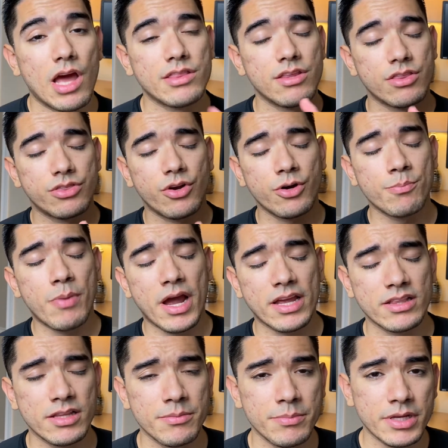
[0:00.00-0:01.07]
the third
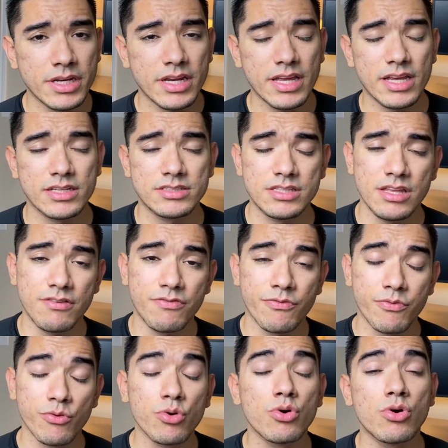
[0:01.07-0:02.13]
buying limit is the
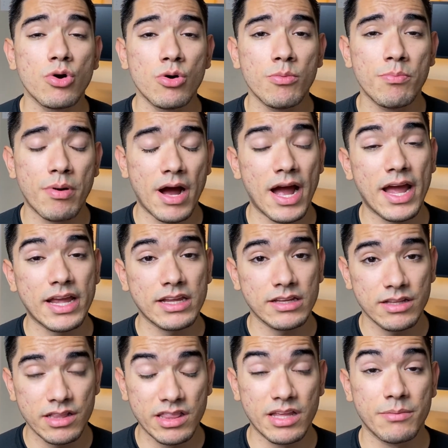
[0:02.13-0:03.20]
frugal
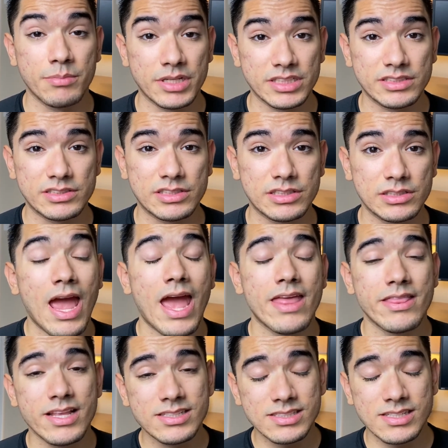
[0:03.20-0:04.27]
buying limit.
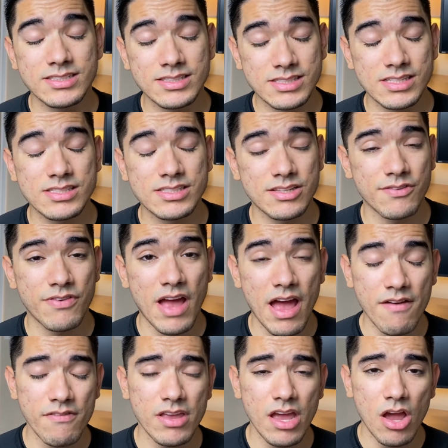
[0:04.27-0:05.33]
And this consists of
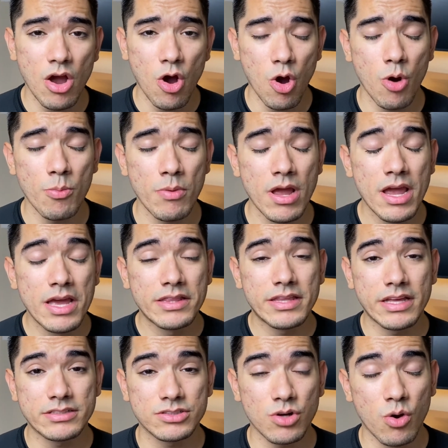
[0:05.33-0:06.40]
having a home
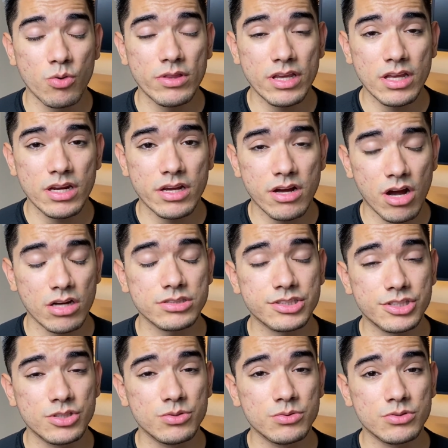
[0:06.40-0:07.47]
that's only going to
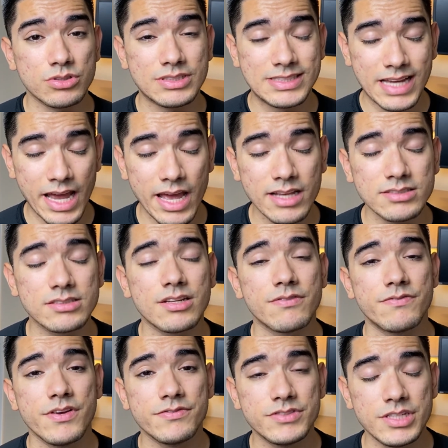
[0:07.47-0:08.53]
cost you 10 to
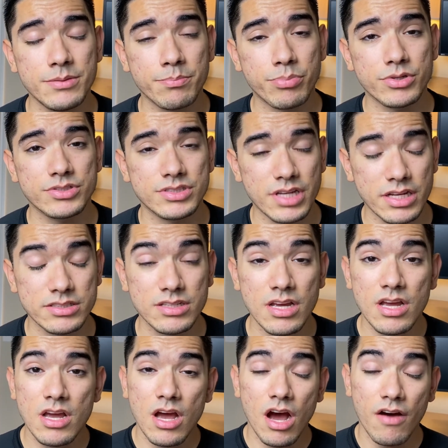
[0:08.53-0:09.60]
15%
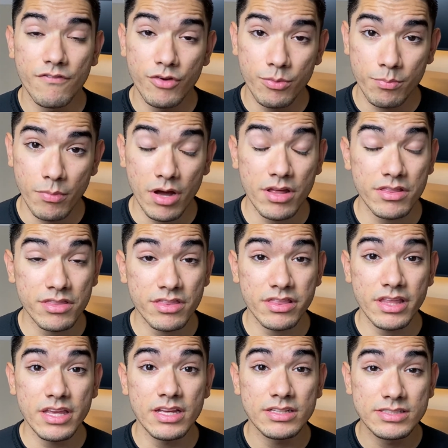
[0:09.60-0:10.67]
of your
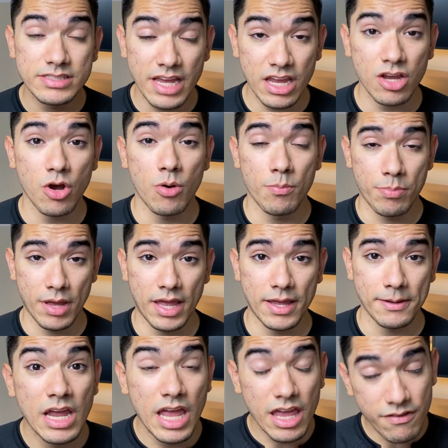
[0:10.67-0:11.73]
monthly take-home pay.
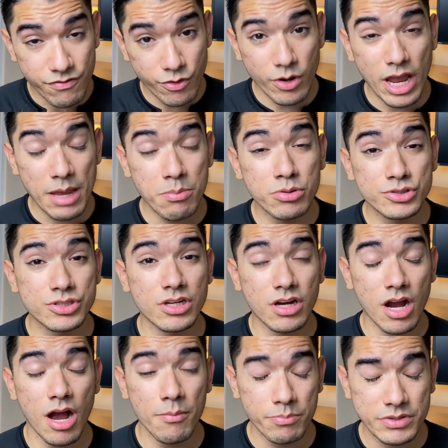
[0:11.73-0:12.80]
If you're able to
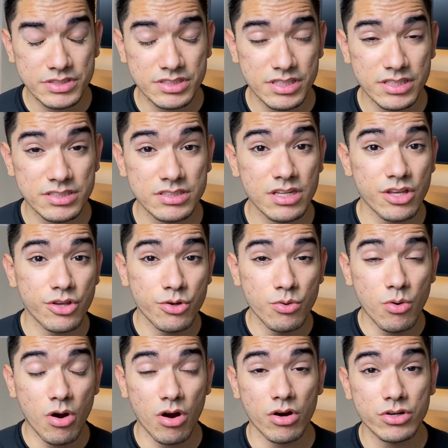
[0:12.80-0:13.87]
accomplish this,
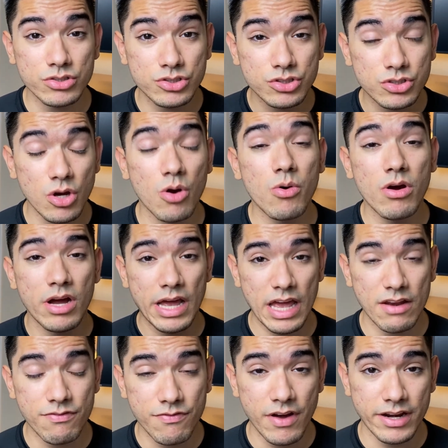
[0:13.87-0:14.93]
you are so
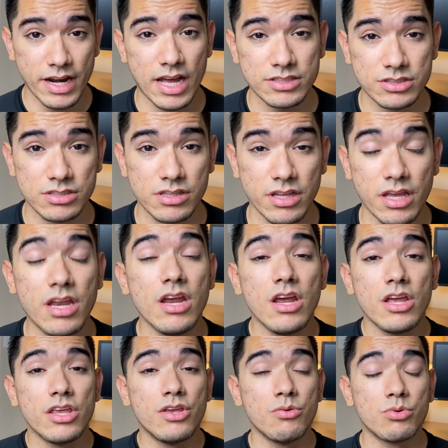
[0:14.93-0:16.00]
ahead financially.
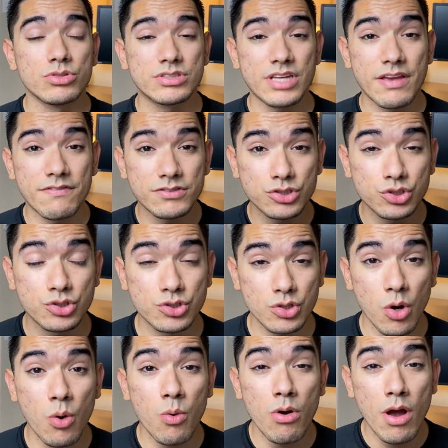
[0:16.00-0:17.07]
You will save
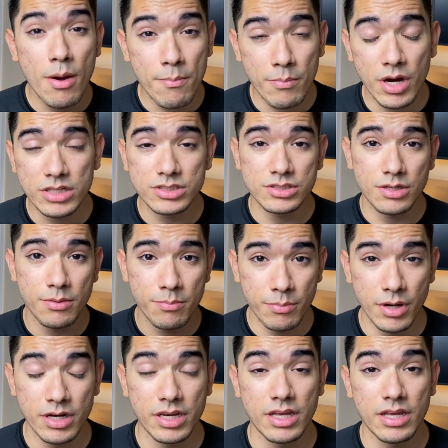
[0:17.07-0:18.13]
so much
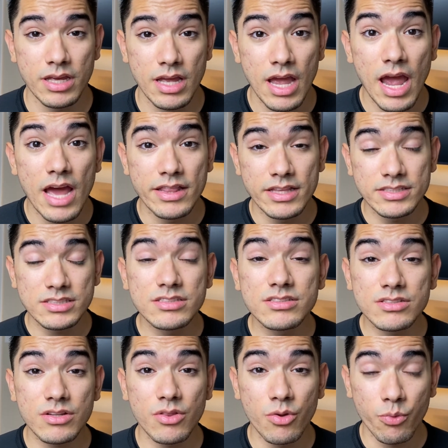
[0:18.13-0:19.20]
money. And this
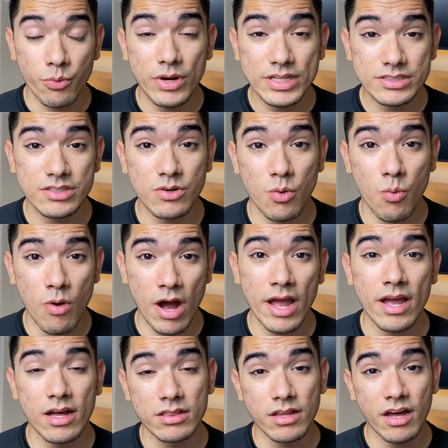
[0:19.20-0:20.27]
is the reason why
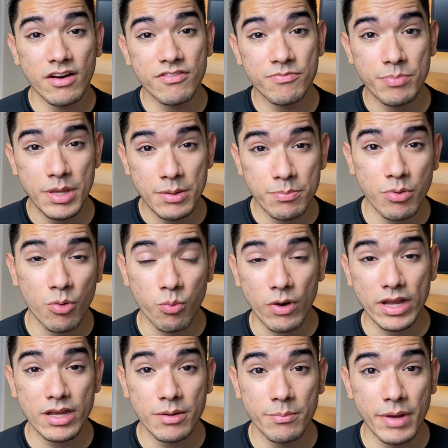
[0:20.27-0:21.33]
a lot of people
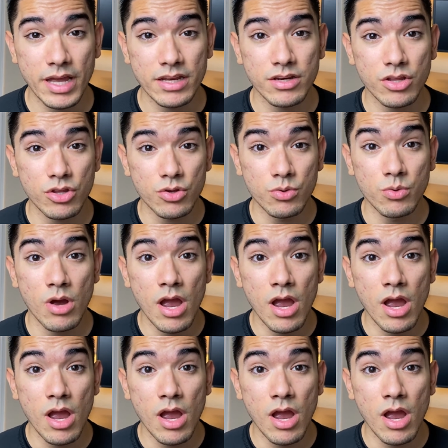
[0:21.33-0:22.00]
recommend you